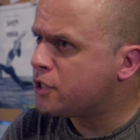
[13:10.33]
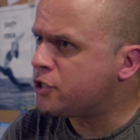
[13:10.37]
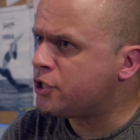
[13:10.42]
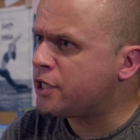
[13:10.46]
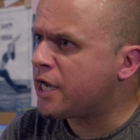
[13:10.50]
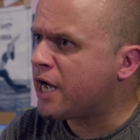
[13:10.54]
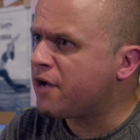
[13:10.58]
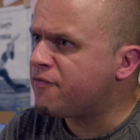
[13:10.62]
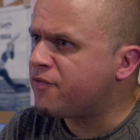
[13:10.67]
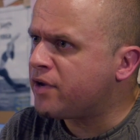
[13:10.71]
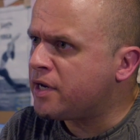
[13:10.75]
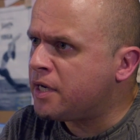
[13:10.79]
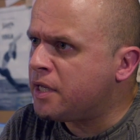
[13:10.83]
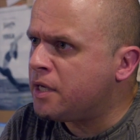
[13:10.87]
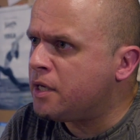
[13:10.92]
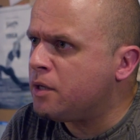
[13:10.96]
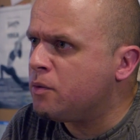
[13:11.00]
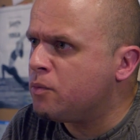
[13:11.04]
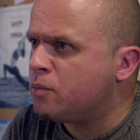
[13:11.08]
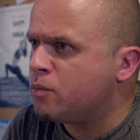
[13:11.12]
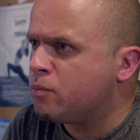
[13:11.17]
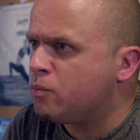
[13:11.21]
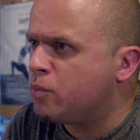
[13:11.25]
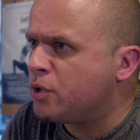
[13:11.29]
Do you have
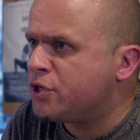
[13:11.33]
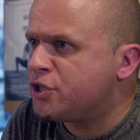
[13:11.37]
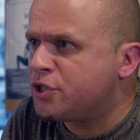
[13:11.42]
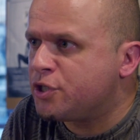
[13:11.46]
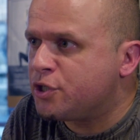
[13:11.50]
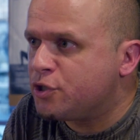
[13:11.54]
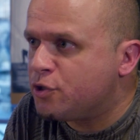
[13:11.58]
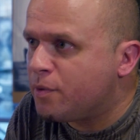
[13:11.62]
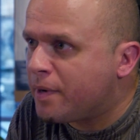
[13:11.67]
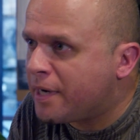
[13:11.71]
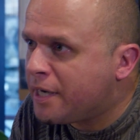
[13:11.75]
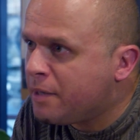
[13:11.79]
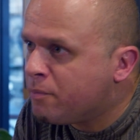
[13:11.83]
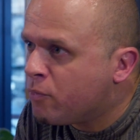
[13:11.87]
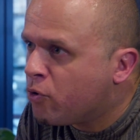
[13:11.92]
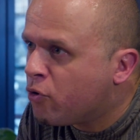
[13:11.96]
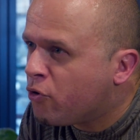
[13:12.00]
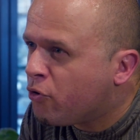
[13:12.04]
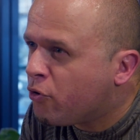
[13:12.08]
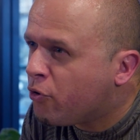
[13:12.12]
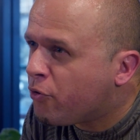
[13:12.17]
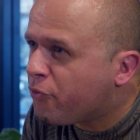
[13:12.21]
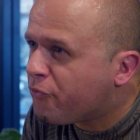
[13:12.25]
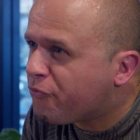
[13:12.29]
any wish to do any
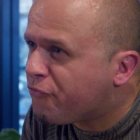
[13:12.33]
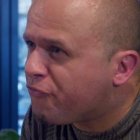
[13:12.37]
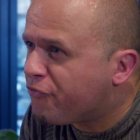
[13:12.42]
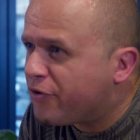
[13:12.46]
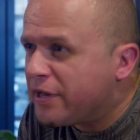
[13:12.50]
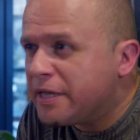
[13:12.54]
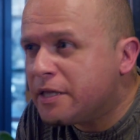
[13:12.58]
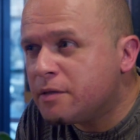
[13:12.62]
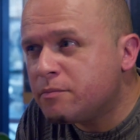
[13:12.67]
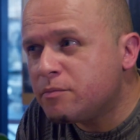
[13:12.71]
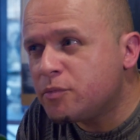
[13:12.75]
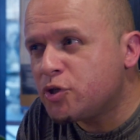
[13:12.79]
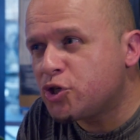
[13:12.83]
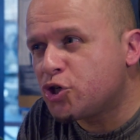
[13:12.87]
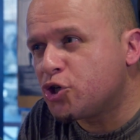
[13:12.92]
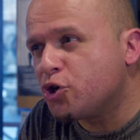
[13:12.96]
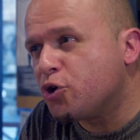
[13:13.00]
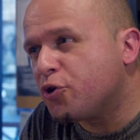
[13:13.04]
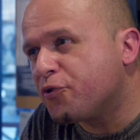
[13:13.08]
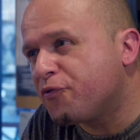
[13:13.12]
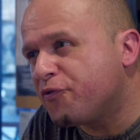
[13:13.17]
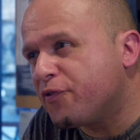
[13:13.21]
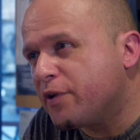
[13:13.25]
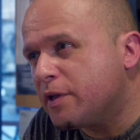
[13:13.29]
more films, short